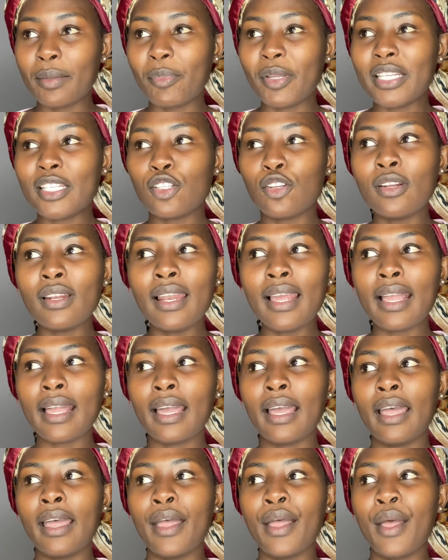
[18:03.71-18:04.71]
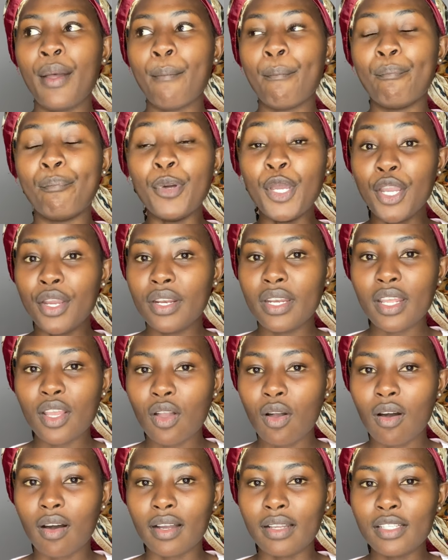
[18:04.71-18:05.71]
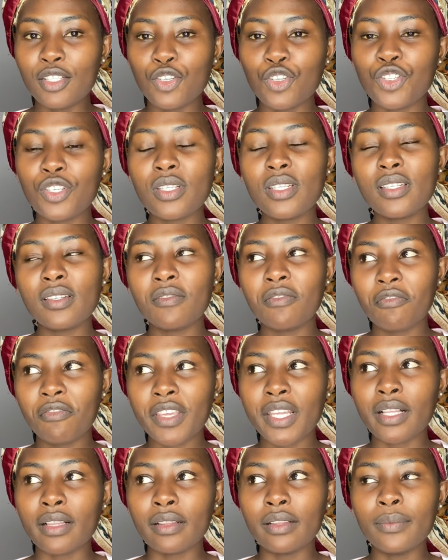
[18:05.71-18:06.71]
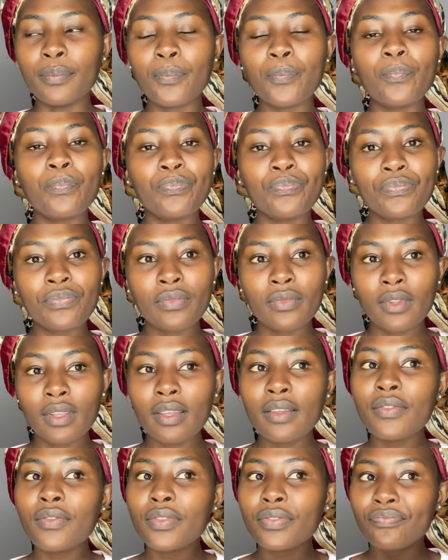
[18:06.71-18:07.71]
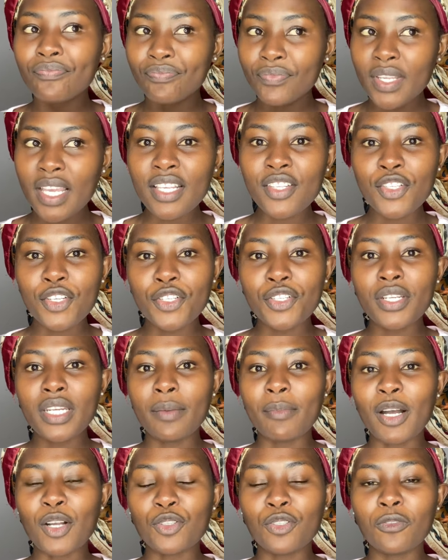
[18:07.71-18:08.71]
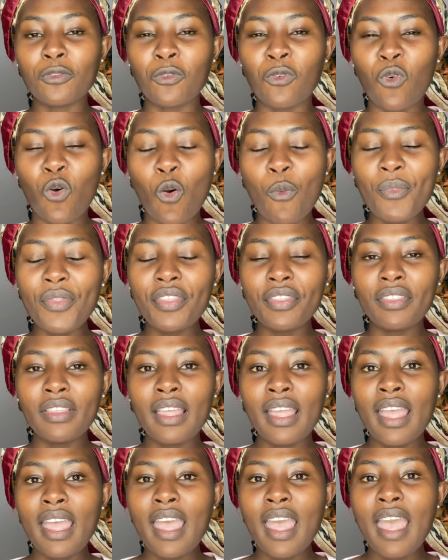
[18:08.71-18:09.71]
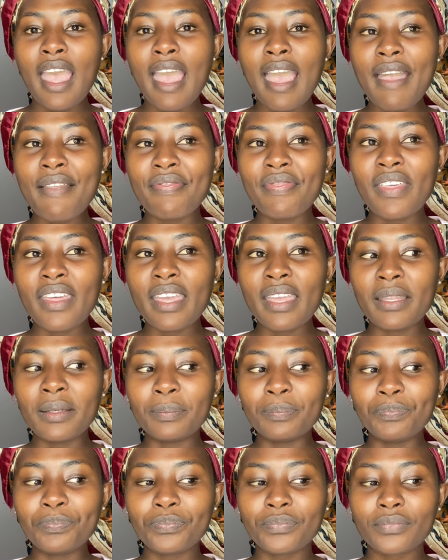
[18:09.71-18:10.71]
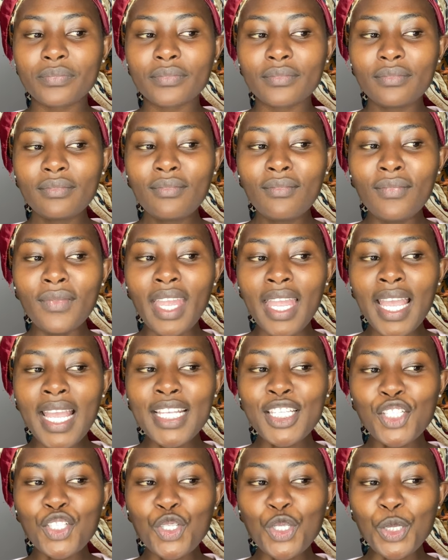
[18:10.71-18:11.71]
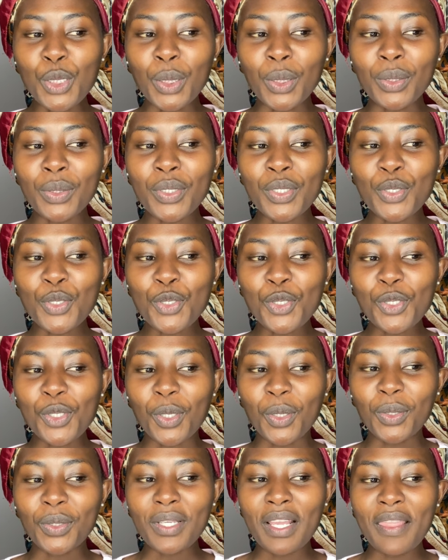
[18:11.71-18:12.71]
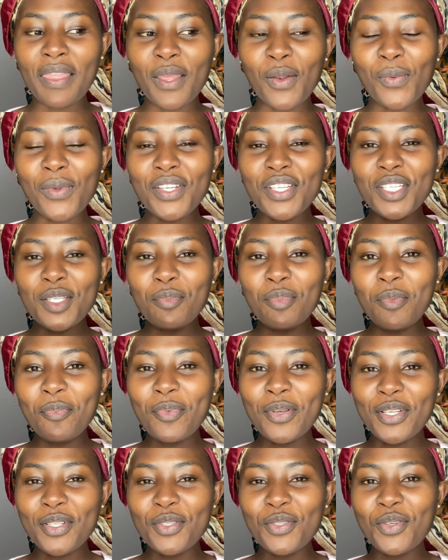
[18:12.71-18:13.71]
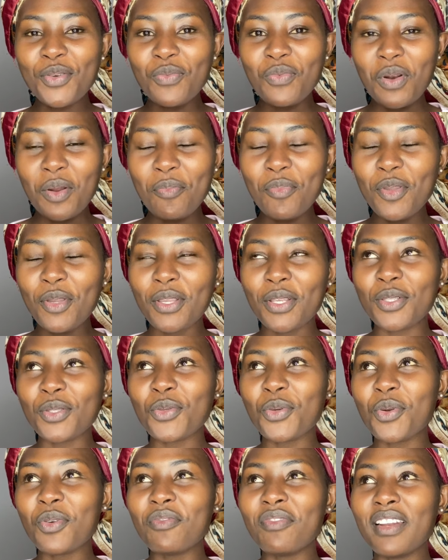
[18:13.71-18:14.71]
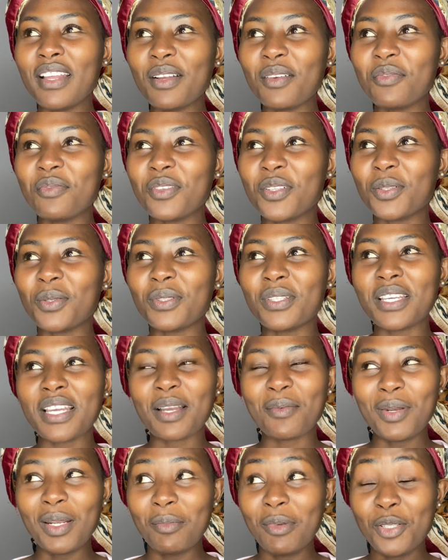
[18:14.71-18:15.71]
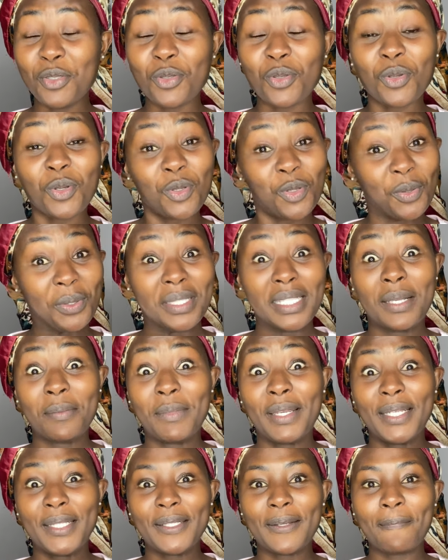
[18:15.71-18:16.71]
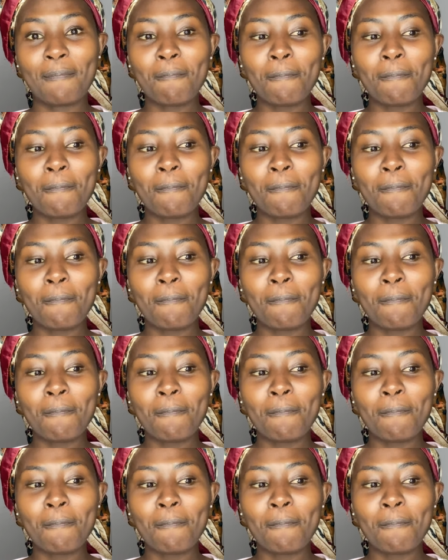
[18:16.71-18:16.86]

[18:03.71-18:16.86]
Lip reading: But it's not like burning hot. You just feel a certain amount of warmth. And then it's chilled. And then when she prepares to rip, you can sort of like feel good. Like, I'm gonna manage it, don't manage.